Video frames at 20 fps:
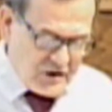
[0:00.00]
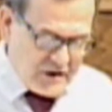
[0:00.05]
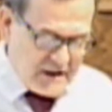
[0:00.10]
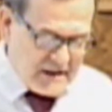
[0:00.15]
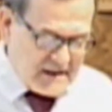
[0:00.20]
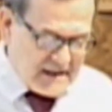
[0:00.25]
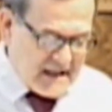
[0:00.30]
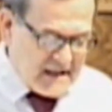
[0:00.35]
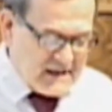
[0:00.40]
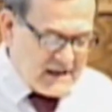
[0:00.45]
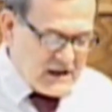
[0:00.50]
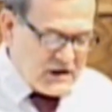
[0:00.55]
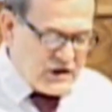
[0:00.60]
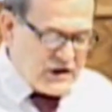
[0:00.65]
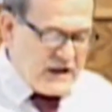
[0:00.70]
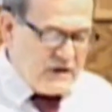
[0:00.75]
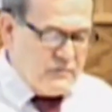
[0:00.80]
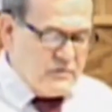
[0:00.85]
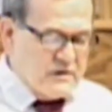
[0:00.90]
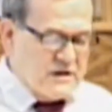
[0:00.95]
And she said
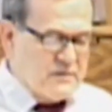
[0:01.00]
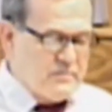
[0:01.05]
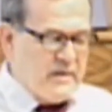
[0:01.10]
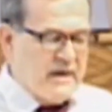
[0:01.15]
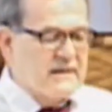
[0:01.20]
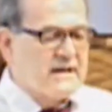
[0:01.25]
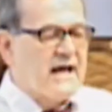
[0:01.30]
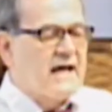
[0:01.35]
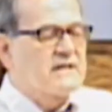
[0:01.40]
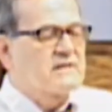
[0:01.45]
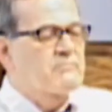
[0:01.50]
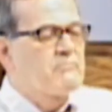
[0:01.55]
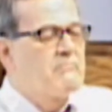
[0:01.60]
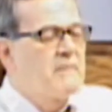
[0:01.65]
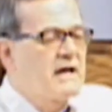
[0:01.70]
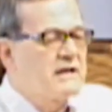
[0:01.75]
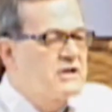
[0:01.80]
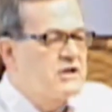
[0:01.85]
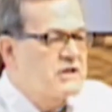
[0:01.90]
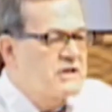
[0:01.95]
that she would spend as
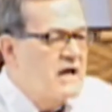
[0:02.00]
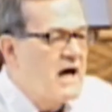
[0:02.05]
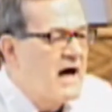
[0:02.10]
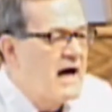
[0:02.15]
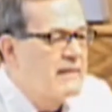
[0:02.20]
much